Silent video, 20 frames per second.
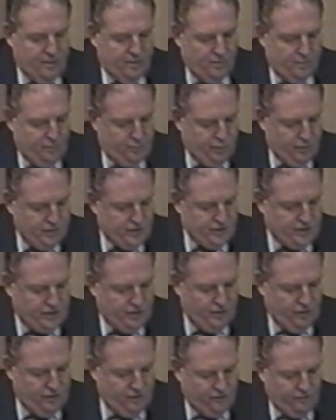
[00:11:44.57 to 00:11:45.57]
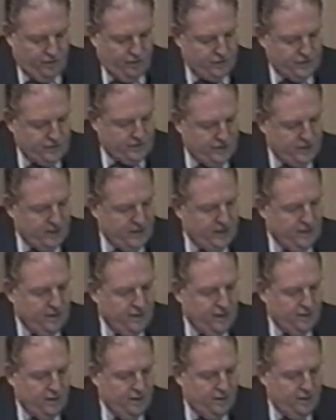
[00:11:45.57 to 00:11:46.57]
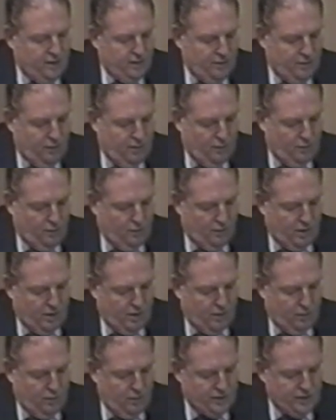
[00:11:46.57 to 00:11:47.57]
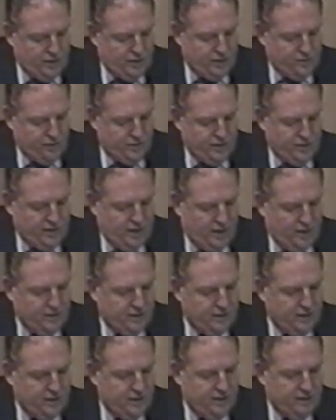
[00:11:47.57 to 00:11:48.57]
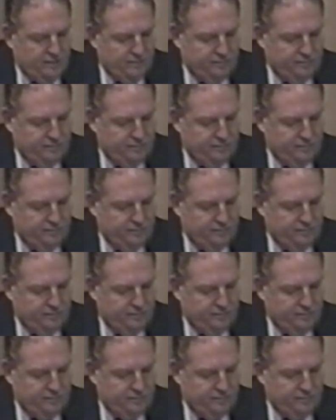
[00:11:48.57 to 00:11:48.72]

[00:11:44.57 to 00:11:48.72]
Princeton University, which has resulted